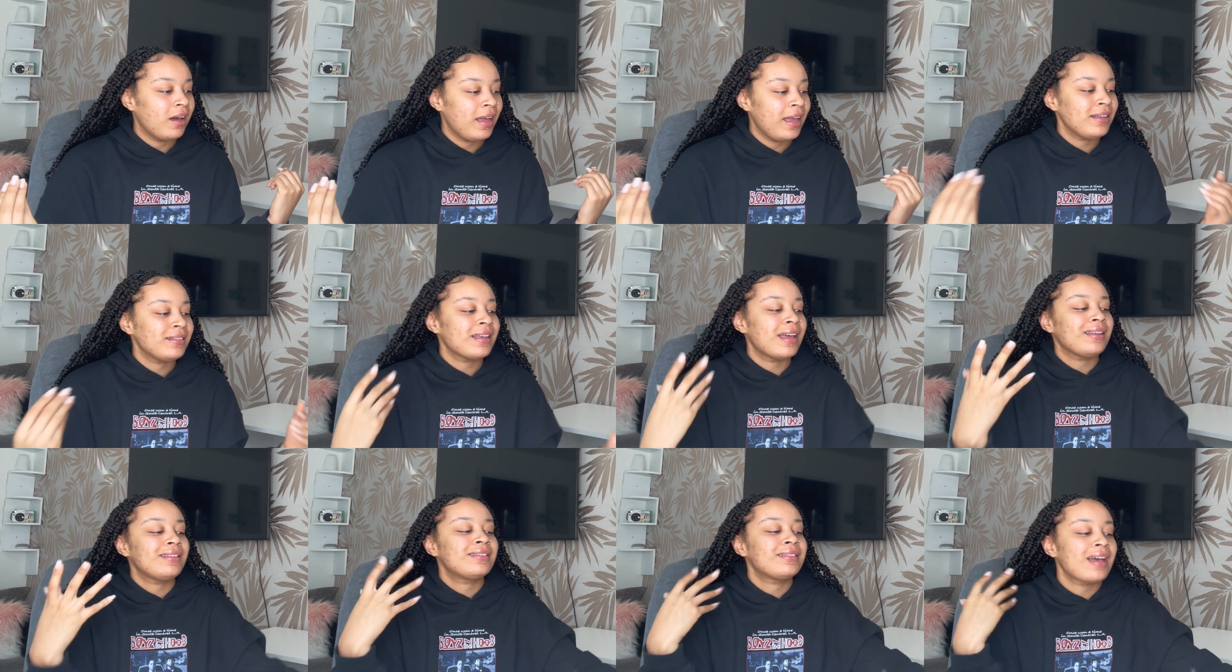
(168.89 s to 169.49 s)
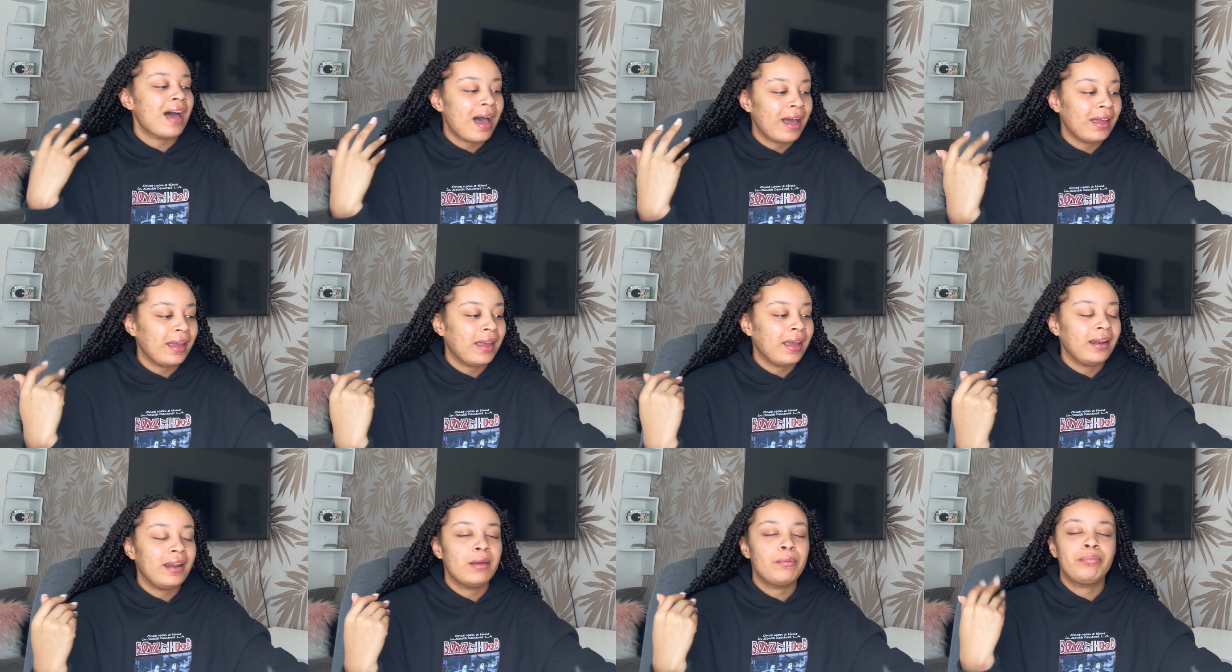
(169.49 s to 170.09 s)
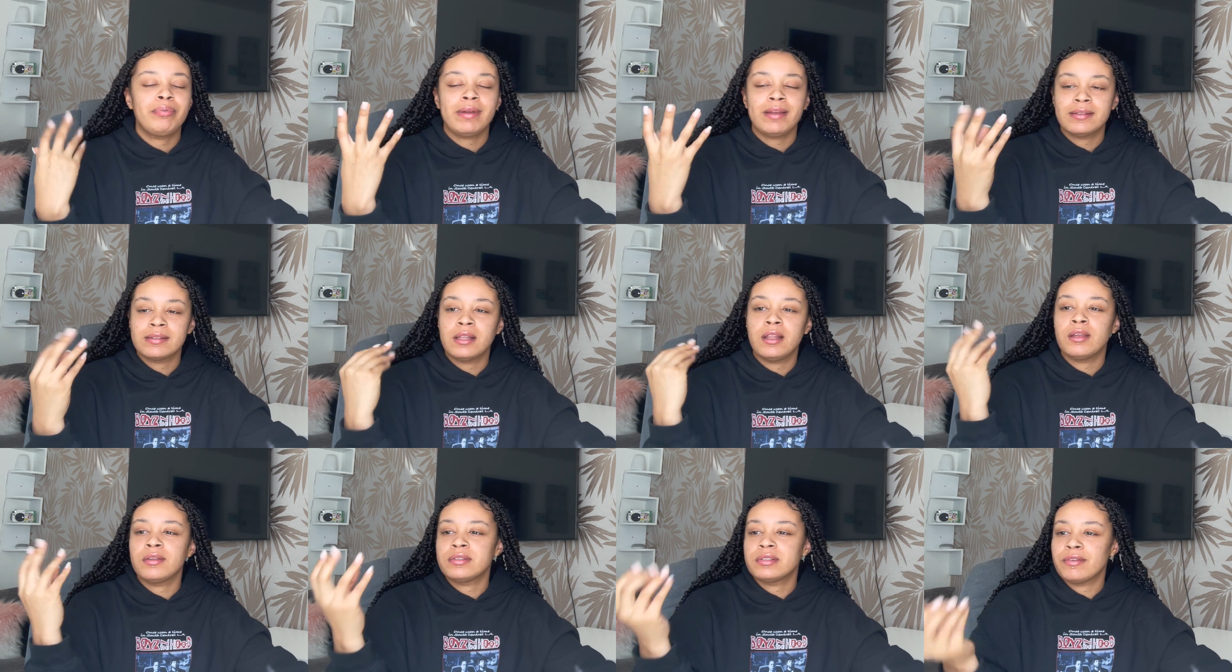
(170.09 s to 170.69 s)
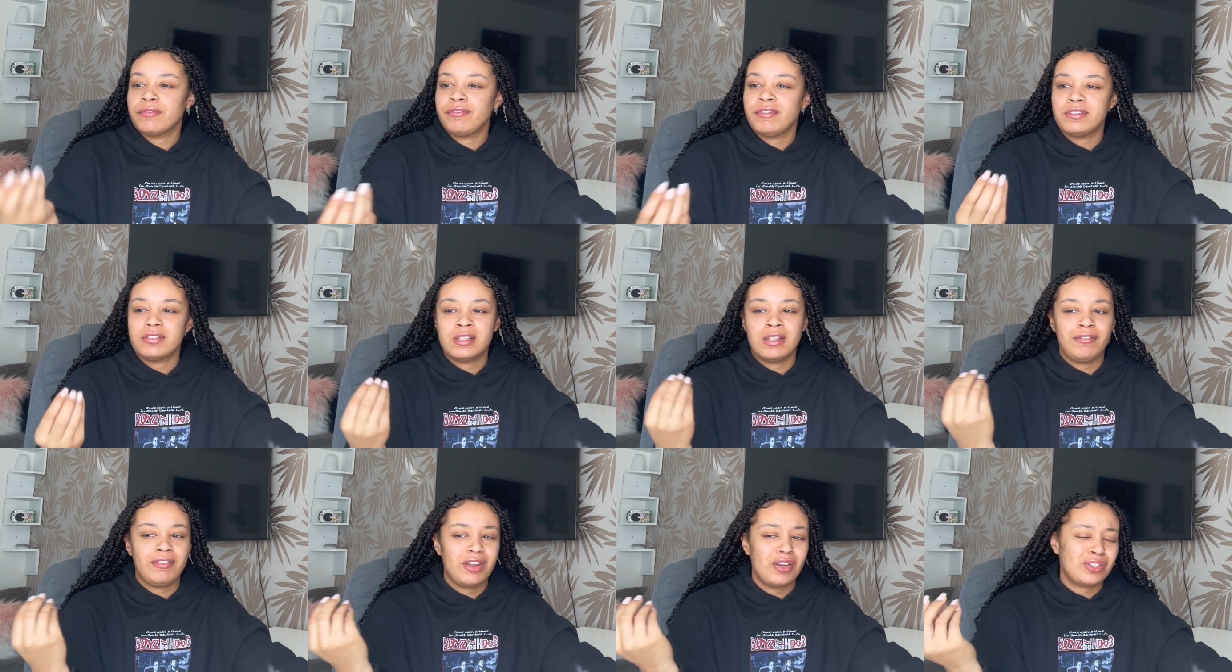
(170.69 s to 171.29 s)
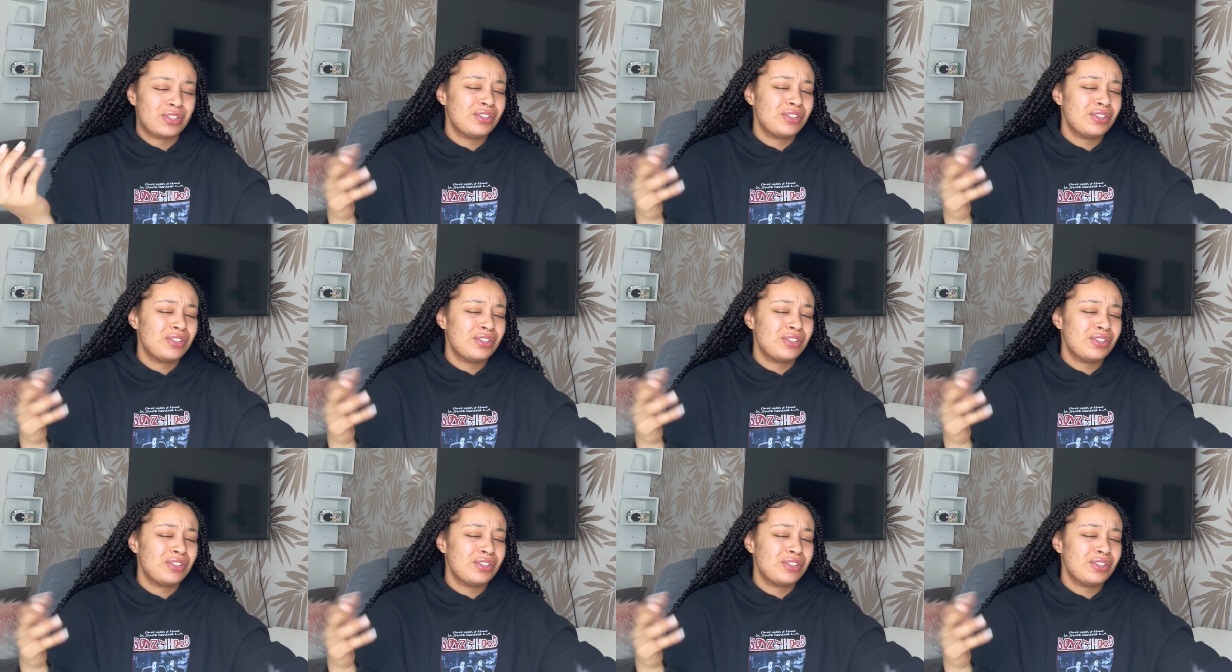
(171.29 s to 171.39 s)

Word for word: It's exciting. It brings a little something to the videos.